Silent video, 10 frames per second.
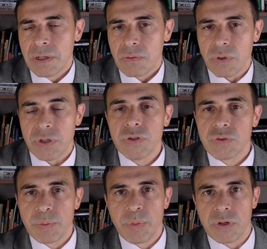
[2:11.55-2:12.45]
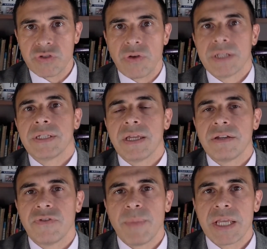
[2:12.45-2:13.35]
where a news reporter tried to get
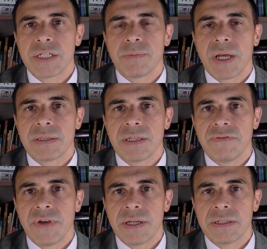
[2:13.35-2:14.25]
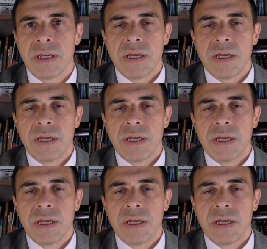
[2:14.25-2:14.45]
information about the event